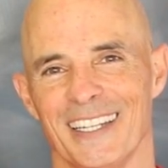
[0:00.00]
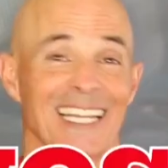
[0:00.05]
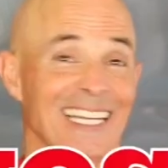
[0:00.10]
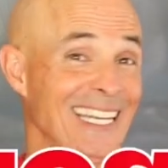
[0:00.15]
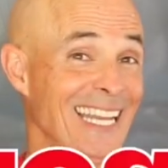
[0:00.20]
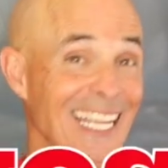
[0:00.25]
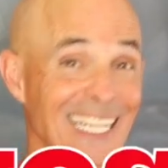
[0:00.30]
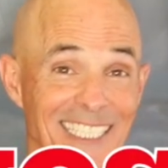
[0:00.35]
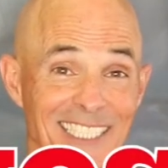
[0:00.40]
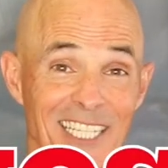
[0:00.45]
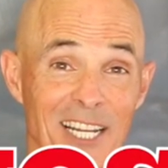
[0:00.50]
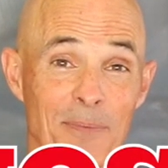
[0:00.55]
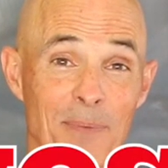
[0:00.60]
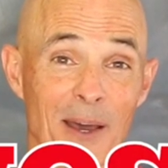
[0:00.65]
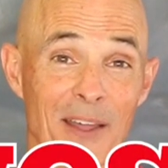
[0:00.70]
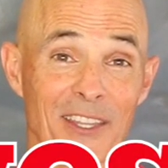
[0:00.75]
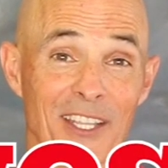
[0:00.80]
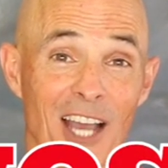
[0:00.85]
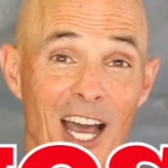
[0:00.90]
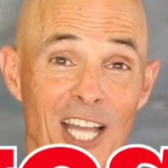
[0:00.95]
Next up
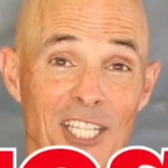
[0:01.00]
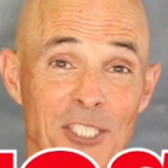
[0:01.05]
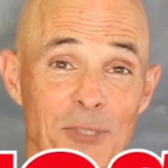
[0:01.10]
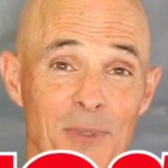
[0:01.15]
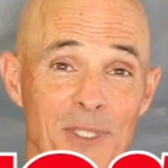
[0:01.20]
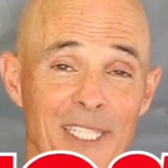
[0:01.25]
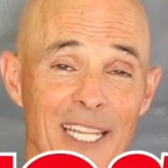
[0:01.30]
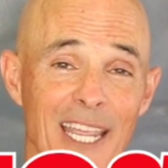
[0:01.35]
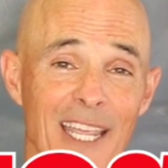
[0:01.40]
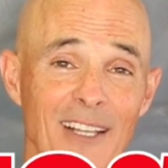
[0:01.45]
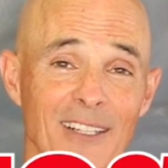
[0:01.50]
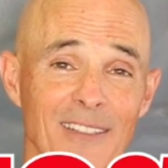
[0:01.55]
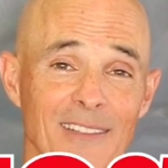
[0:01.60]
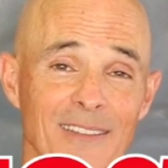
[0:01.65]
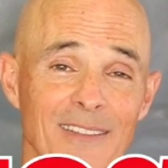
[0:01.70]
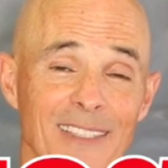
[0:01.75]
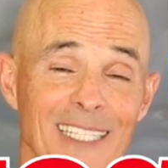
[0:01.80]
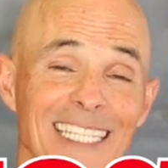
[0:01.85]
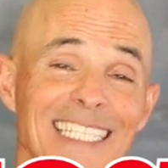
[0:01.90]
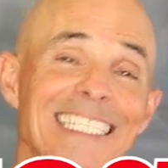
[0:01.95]
on the awesome
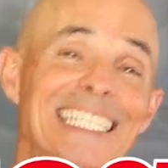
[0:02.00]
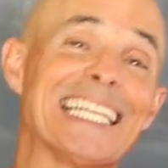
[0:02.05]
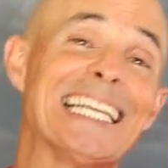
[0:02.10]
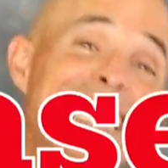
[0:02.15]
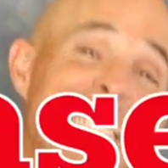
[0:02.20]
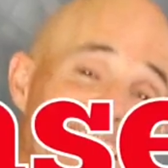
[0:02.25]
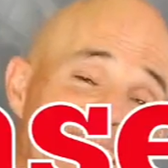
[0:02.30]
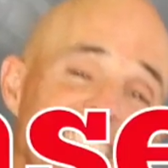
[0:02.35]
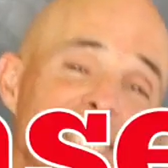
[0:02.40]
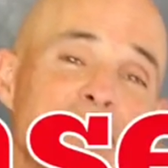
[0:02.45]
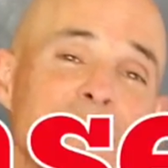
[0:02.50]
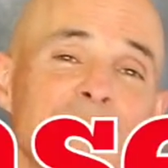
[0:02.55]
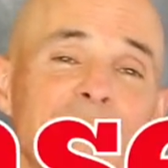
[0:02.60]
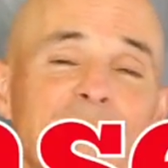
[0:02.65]
scale is ease of